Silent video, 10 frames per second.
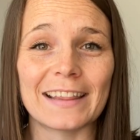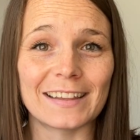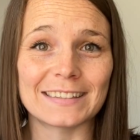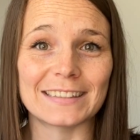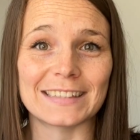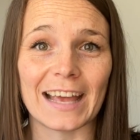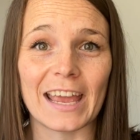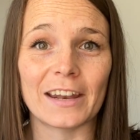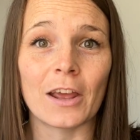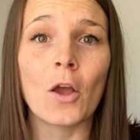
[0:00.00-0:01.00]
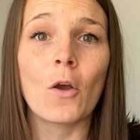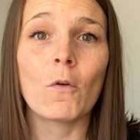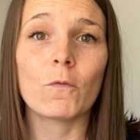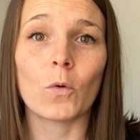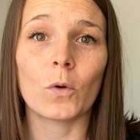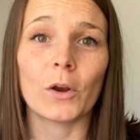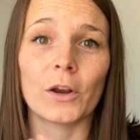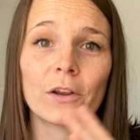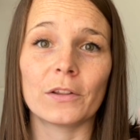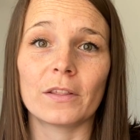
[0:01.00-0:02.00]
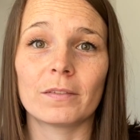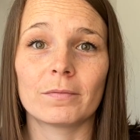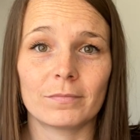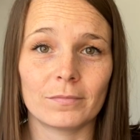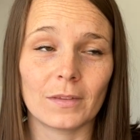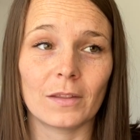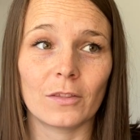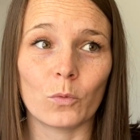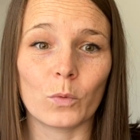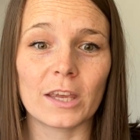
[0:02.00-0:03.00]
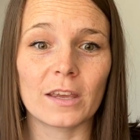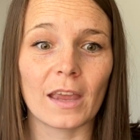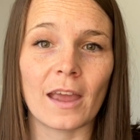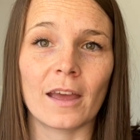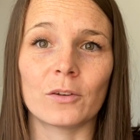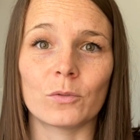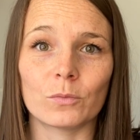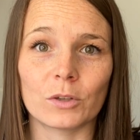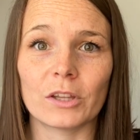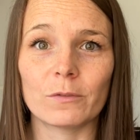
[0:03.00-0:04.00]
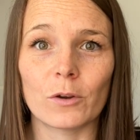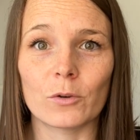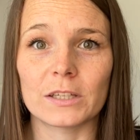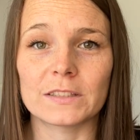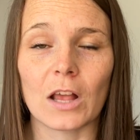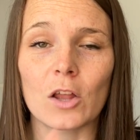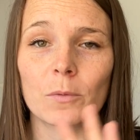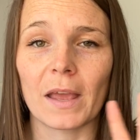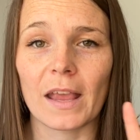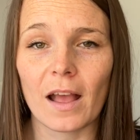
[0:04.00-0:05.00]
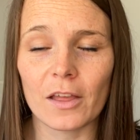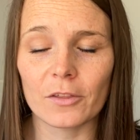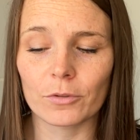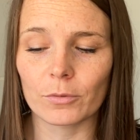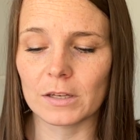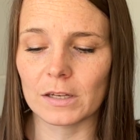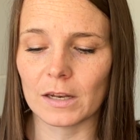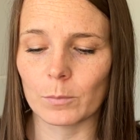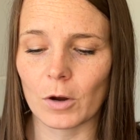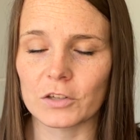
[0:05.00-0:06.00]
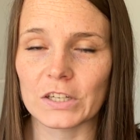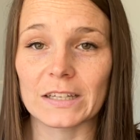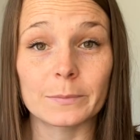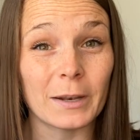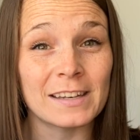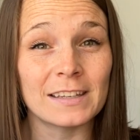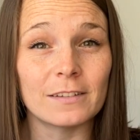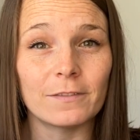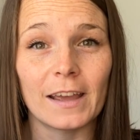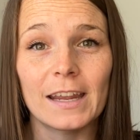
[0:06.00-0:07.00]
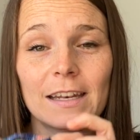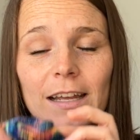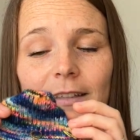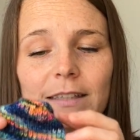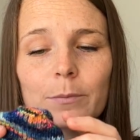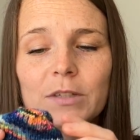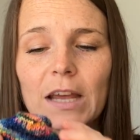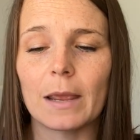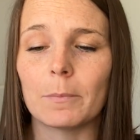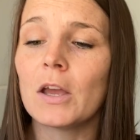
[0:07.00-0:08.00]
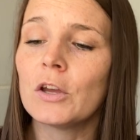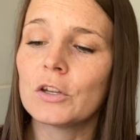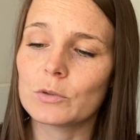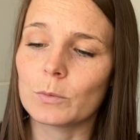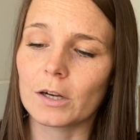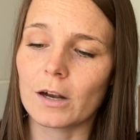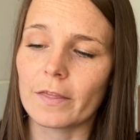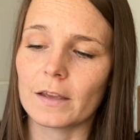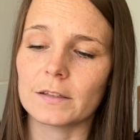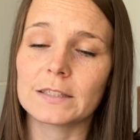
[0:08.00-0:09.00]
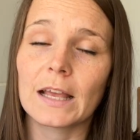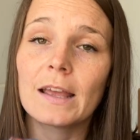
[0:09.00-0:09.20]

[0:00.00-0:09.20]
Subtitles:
this aside for the week and really focus on my other 3 knitting projects, but I did find some time to work on this.